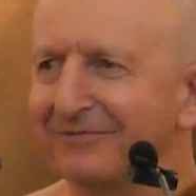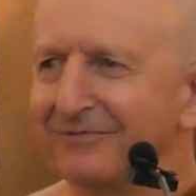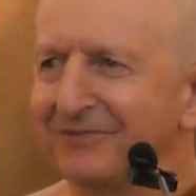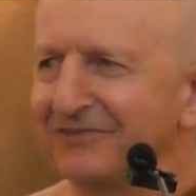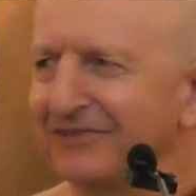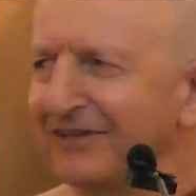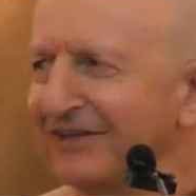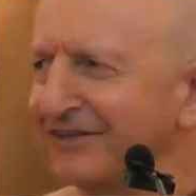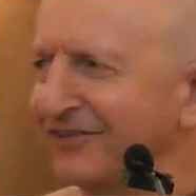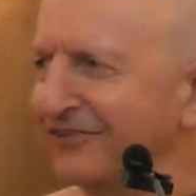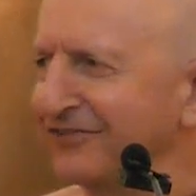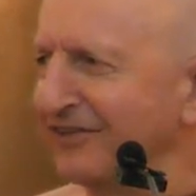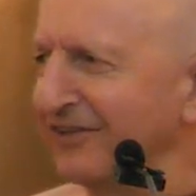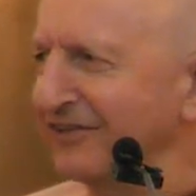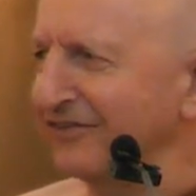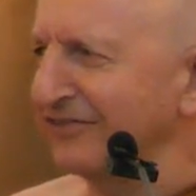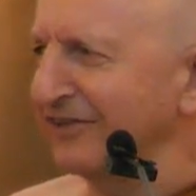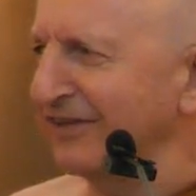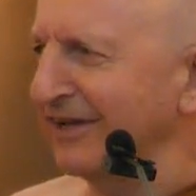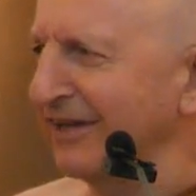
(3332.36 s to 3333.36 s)
Was that just
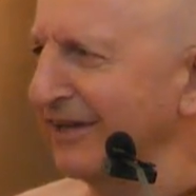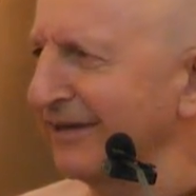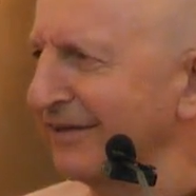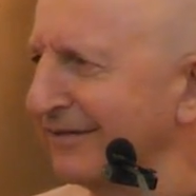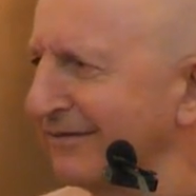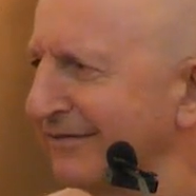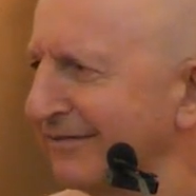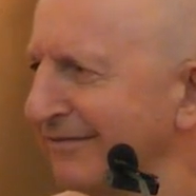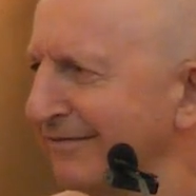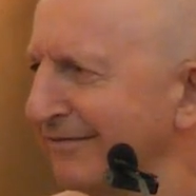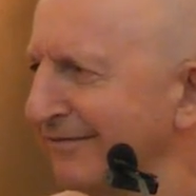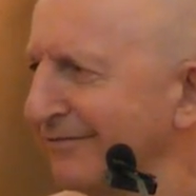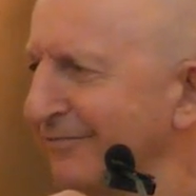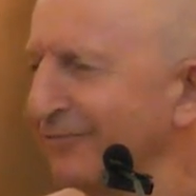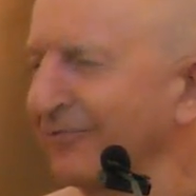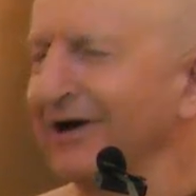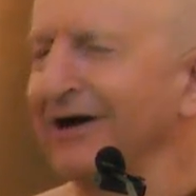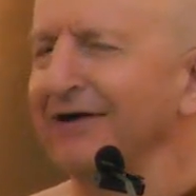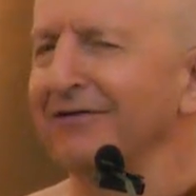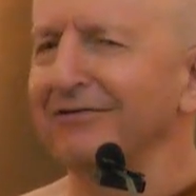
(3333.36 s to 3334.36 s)
yesterday?
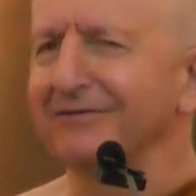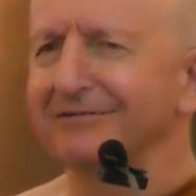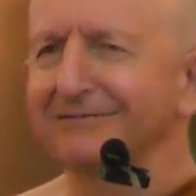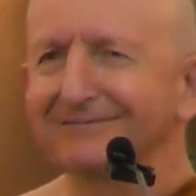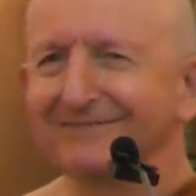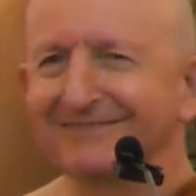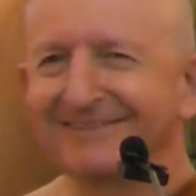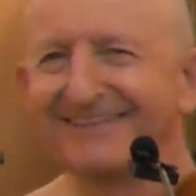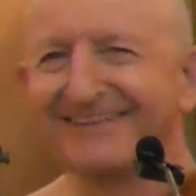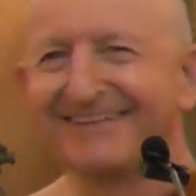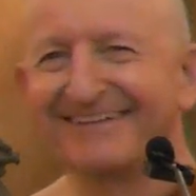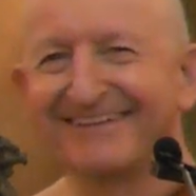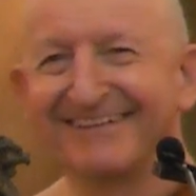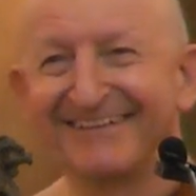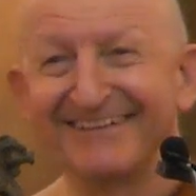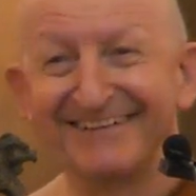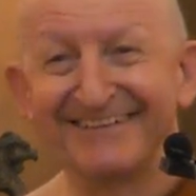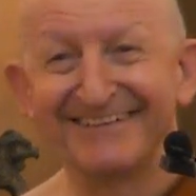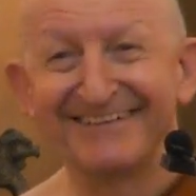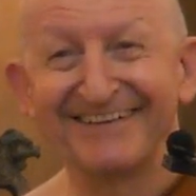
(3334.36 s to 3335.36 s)
Wow.
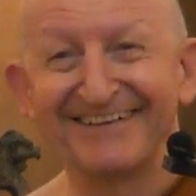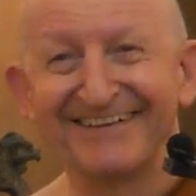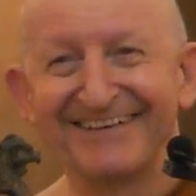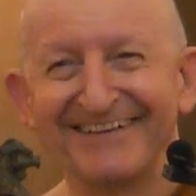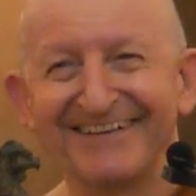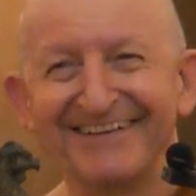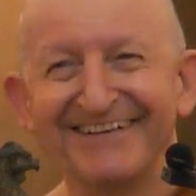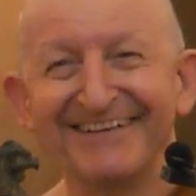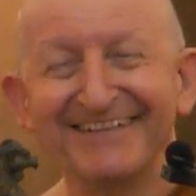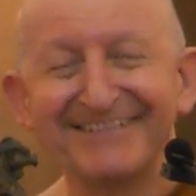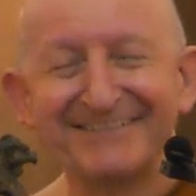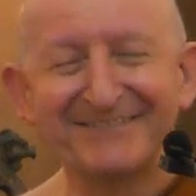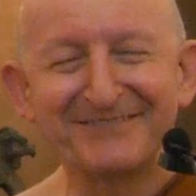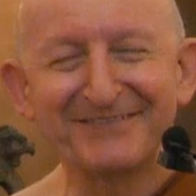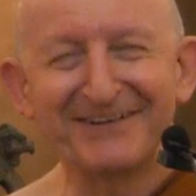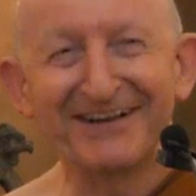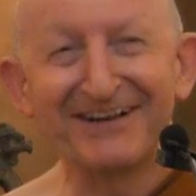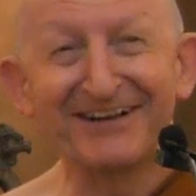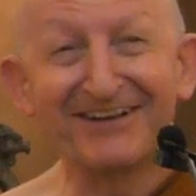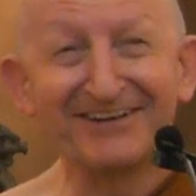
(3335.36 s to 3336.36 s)
It's
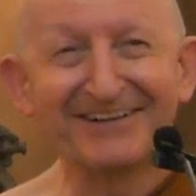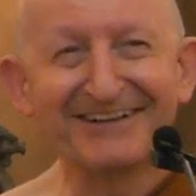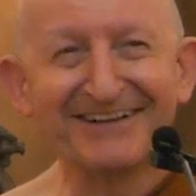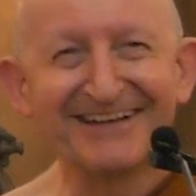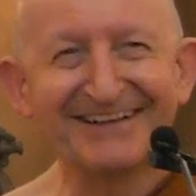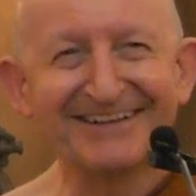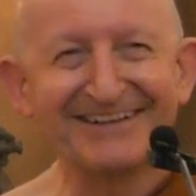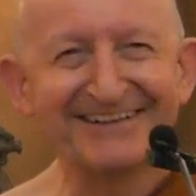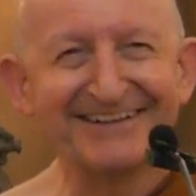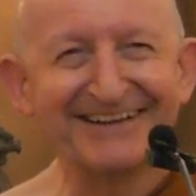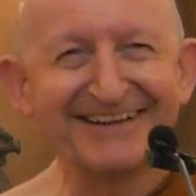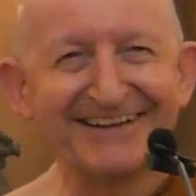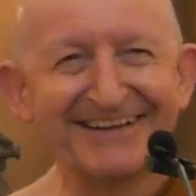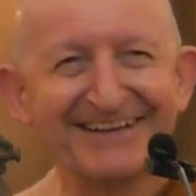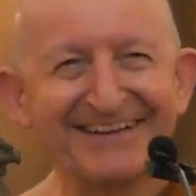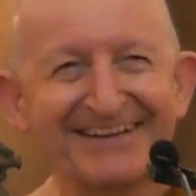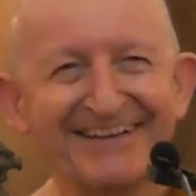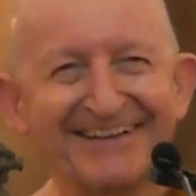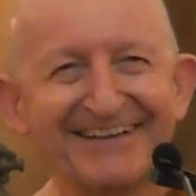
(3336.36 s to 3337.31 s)
been a long day today.